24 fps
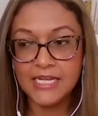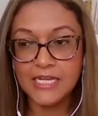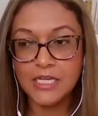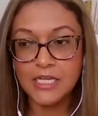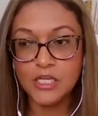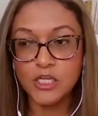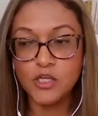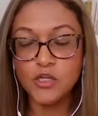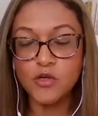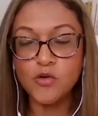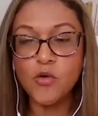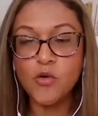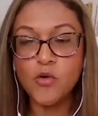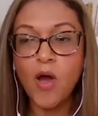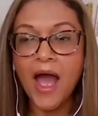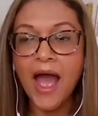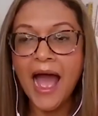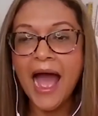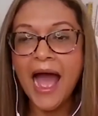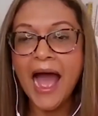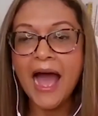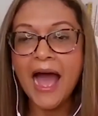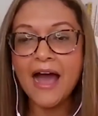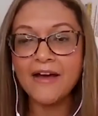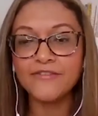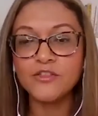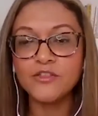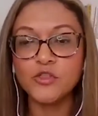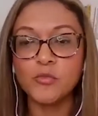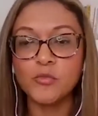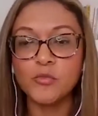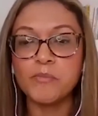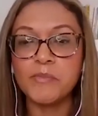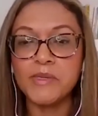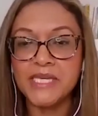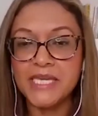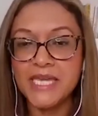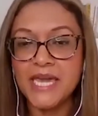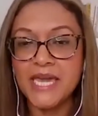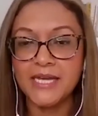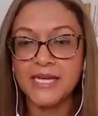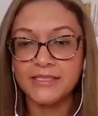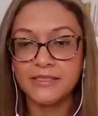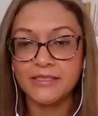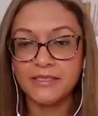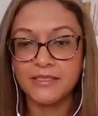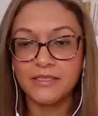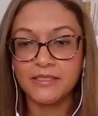You have to be
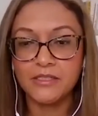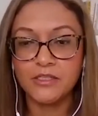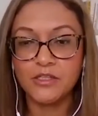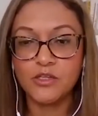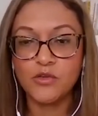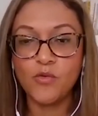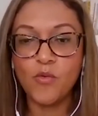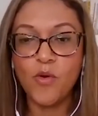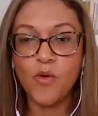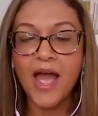it. You